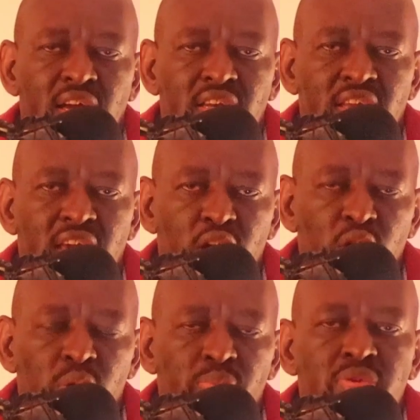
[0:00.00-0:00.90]
that
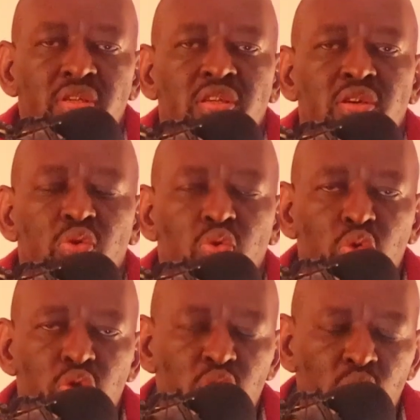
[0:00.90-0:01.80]
helps
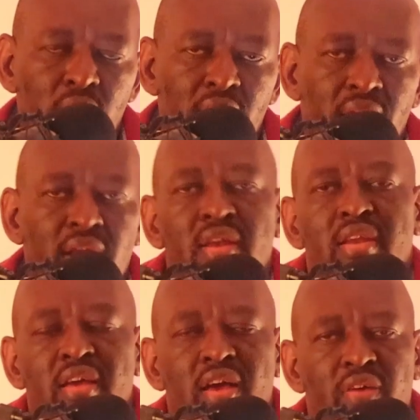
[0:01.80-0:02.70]
who you are
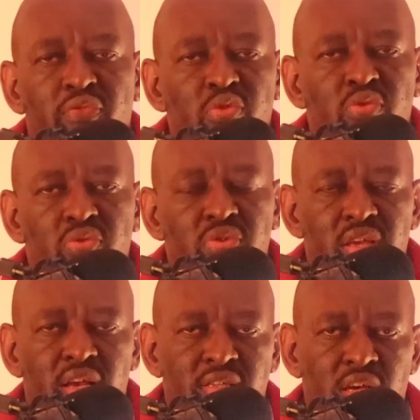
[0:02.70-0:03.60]
a few
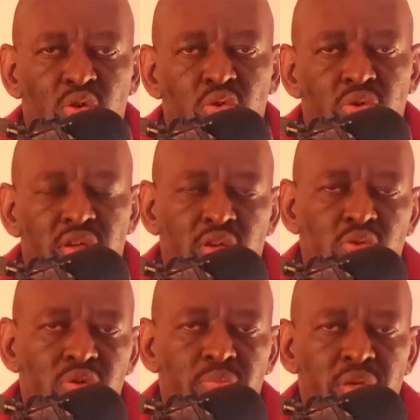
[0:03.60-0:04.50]
years ago. It
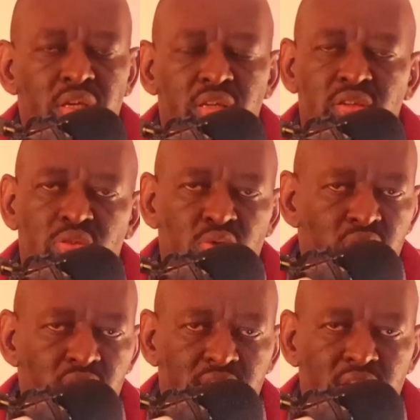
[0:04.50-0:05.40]
could be 2
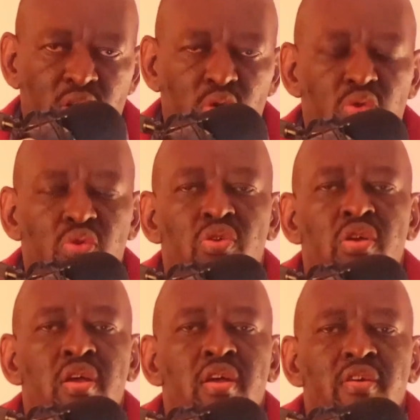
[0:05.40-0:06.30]
years ago,
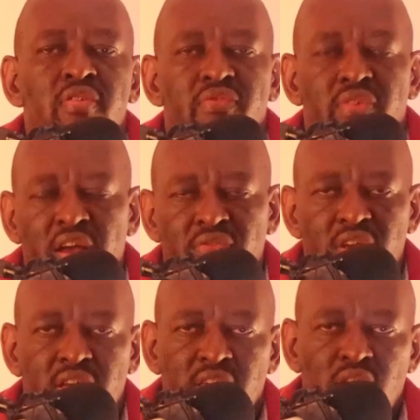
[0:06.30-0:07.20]
5
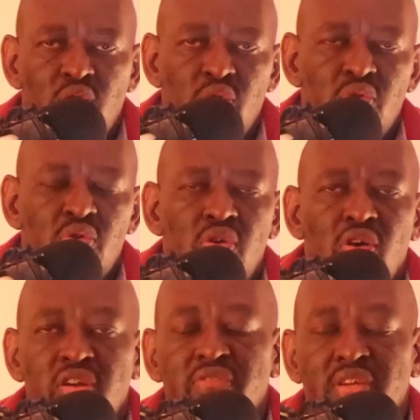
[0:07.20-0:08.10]
years ago,
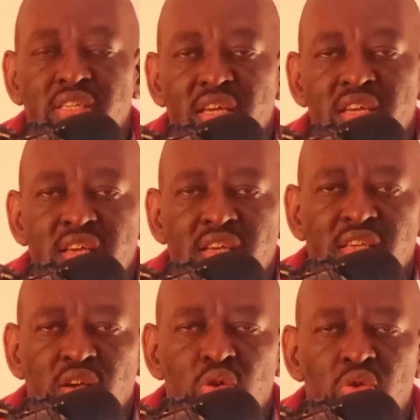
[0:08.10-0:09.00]
or even 10 years
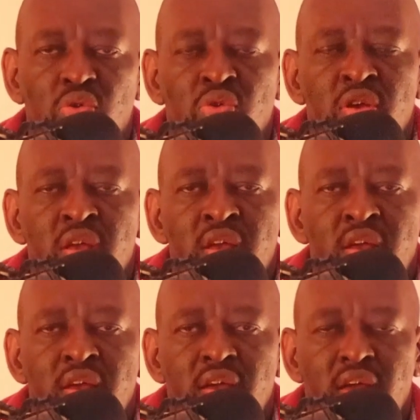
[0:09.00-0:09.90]
ago.
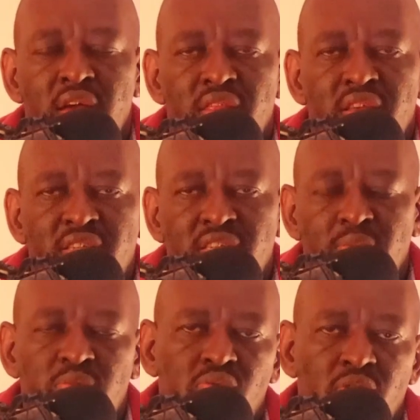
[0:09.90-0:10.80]
And this
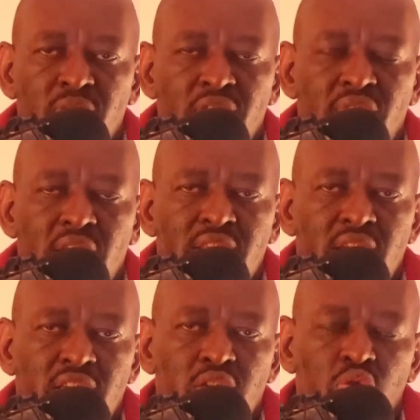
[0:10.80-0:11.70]
stems from the fact
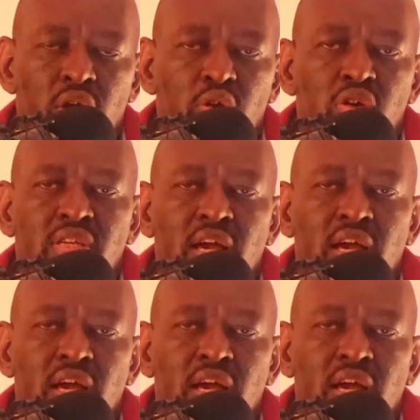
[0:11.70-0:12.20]
that you are not